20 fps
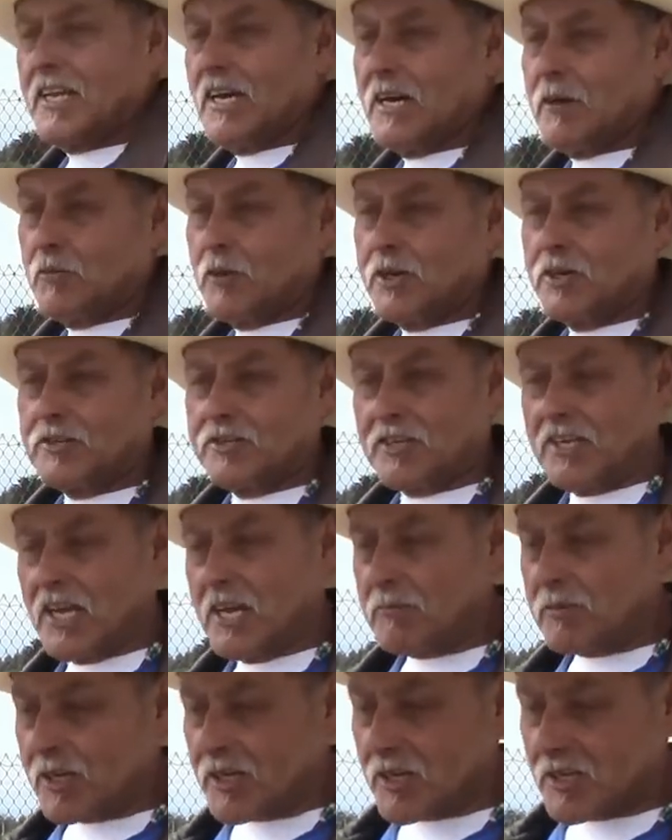uh, we're here
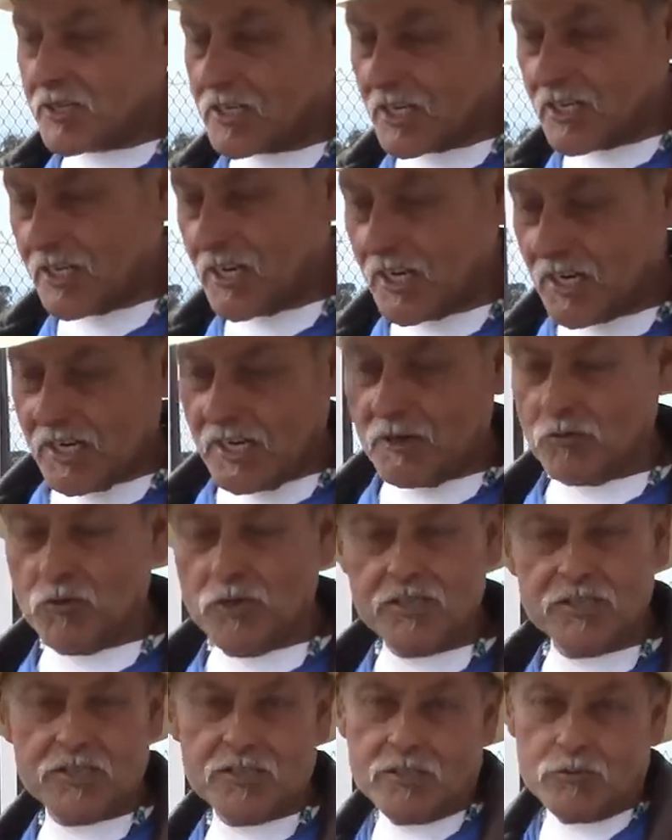today because on the on
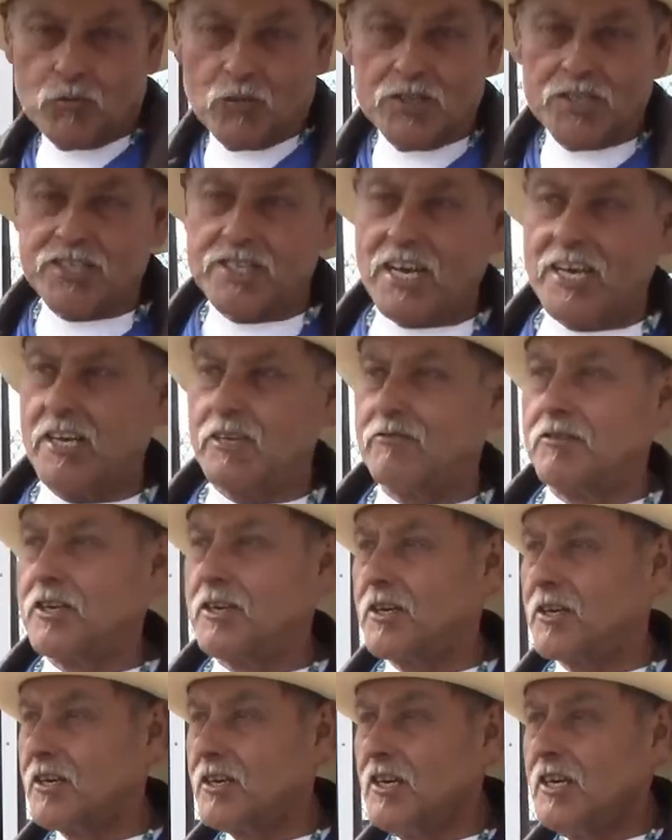one, one side of it
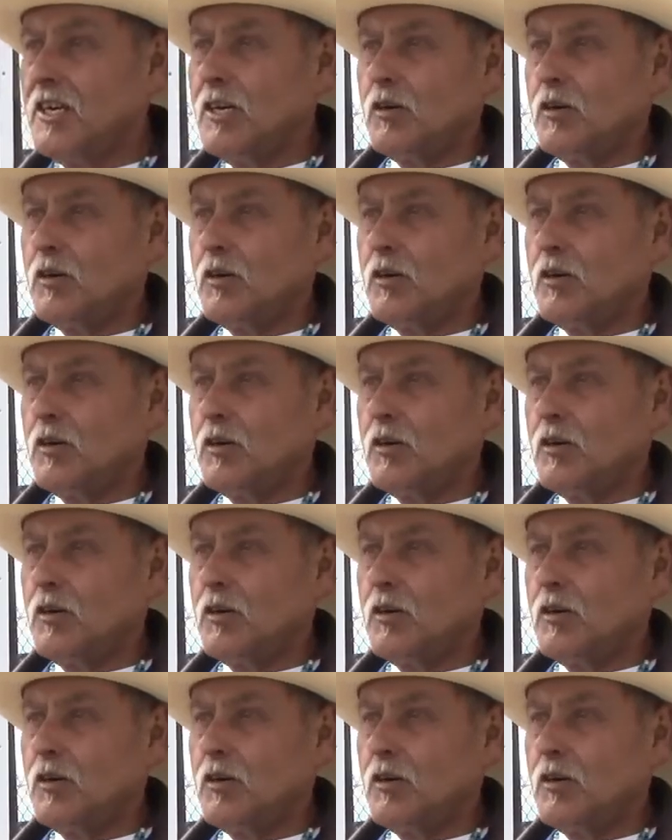here,